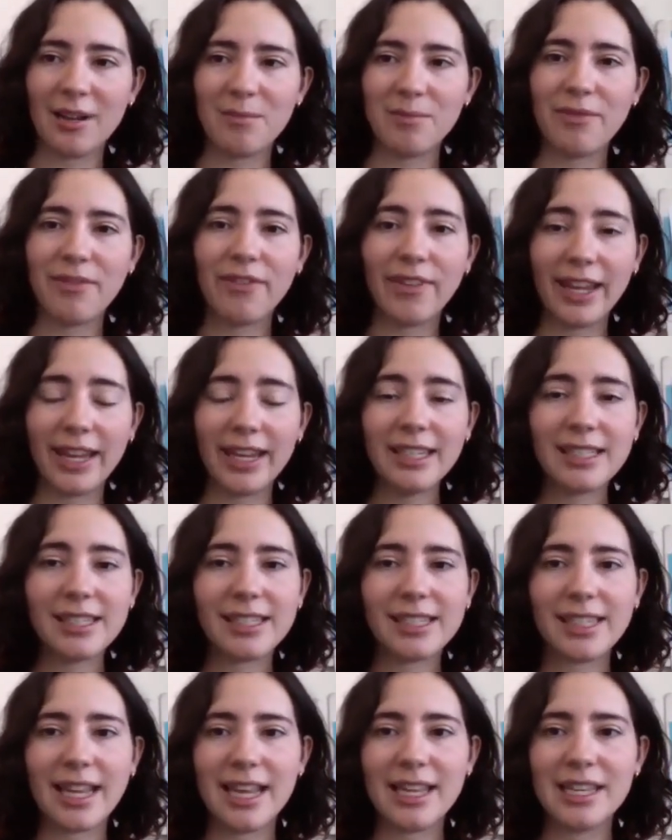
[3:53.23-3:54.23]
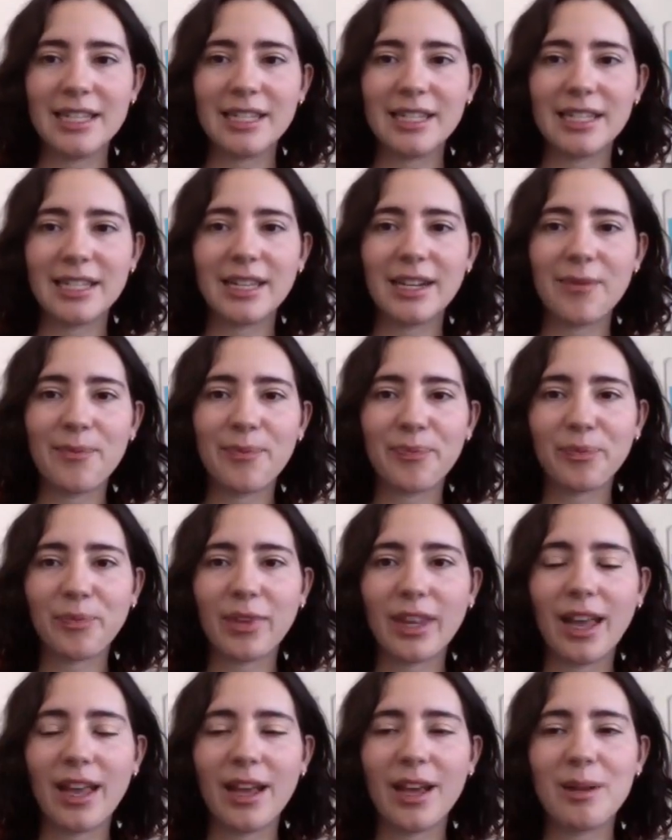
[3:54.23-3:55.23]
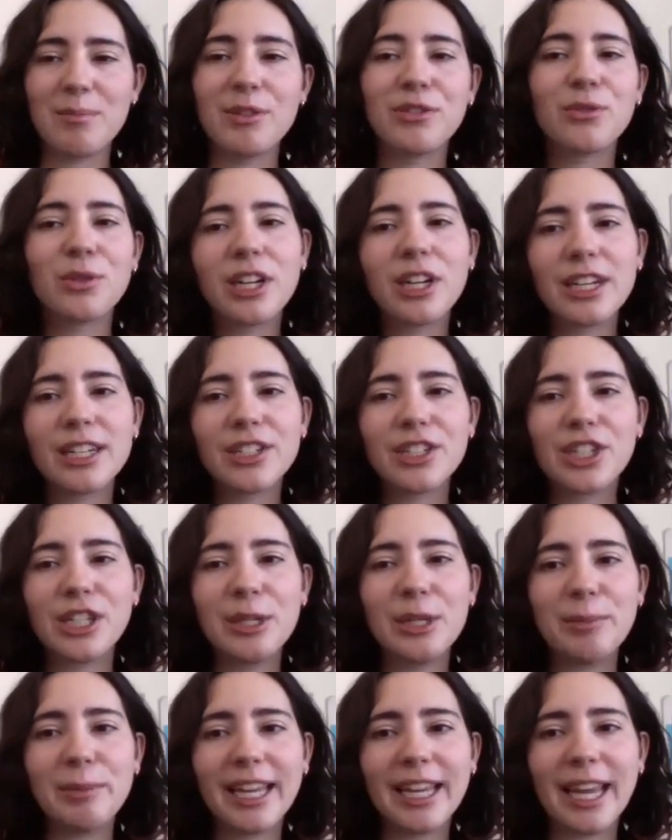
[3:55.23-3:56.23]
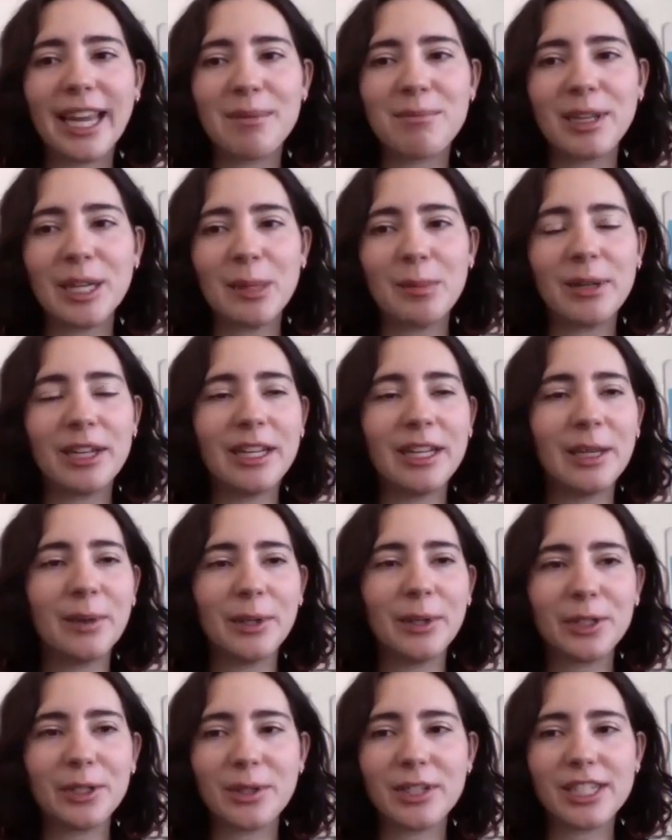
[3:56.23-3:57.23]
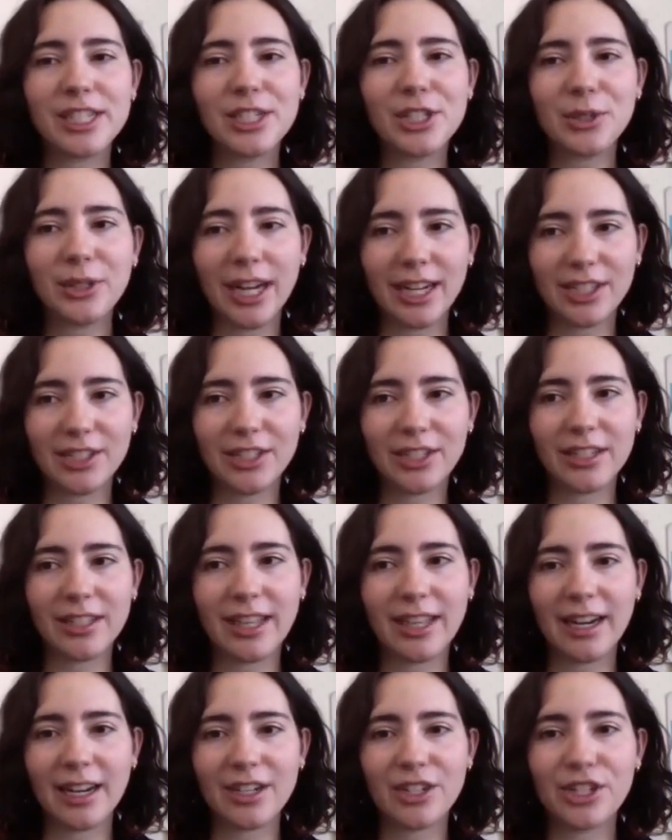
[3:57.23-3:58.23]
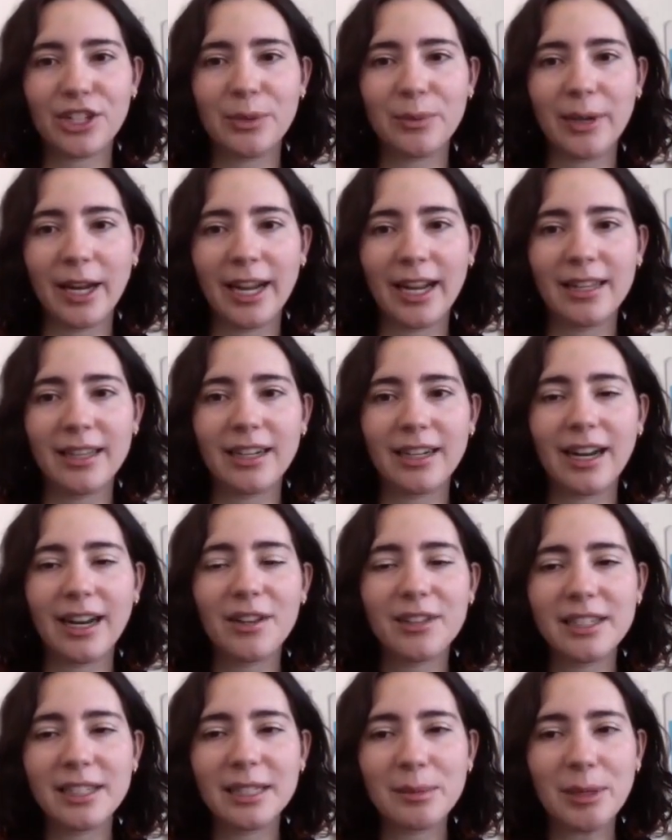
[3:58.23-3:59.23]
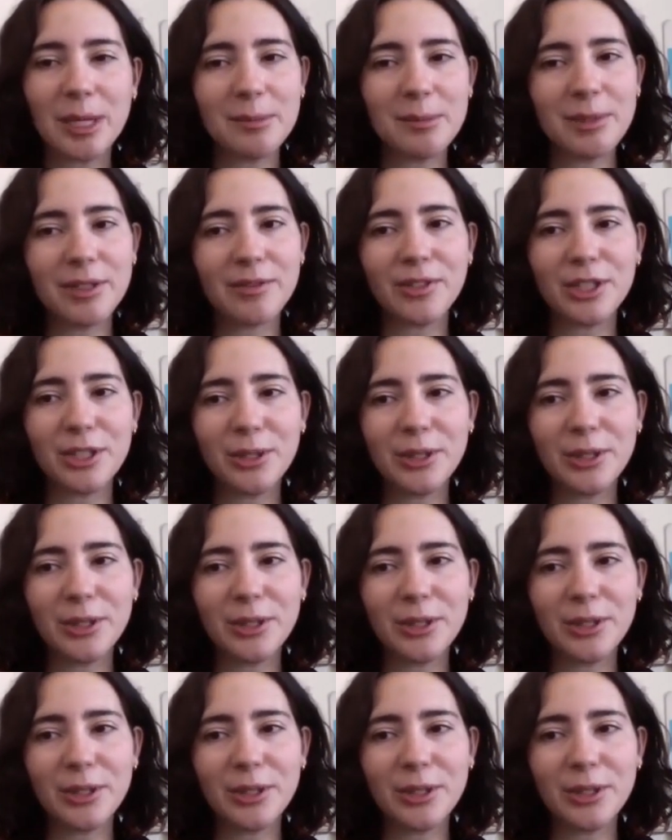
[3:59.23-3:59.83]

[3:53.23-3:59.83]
face. And before she became the Community Resources Director there, she ran their housing department for 2